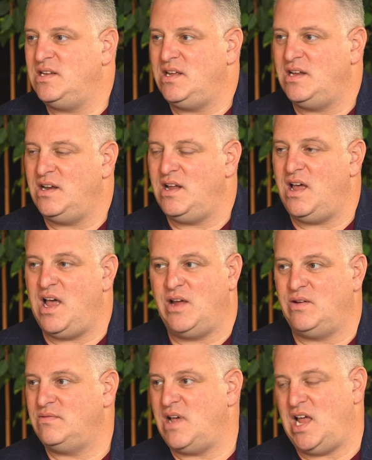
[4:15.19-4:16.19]
And
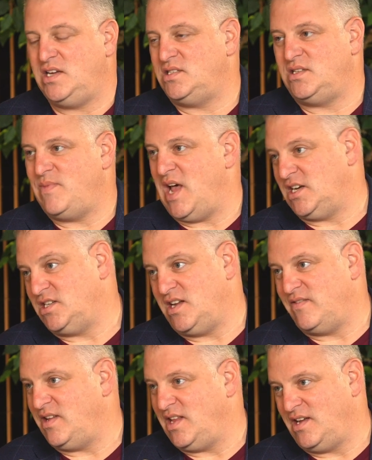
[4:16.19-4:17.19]
I just imagined
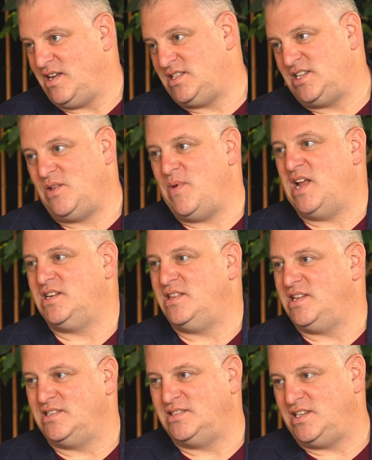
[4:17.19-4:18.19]
everything. I still imagine
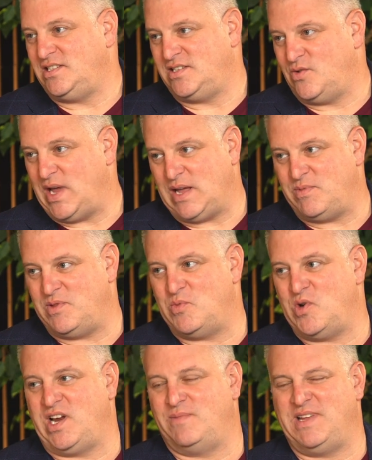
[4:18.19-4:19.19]
things. I still wake up in the
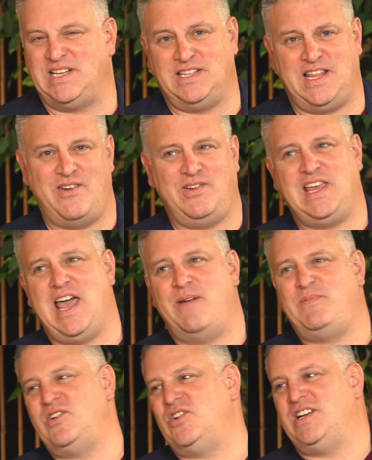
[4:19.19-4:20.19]
morning and like, did that really
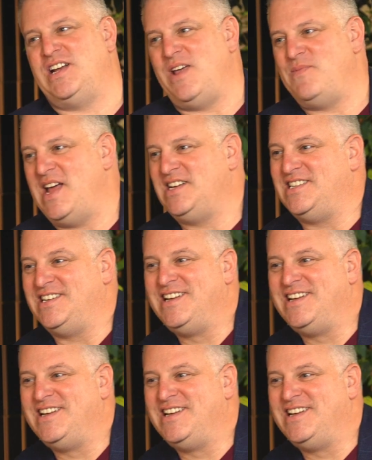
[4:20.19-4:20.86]
happen or did I imagine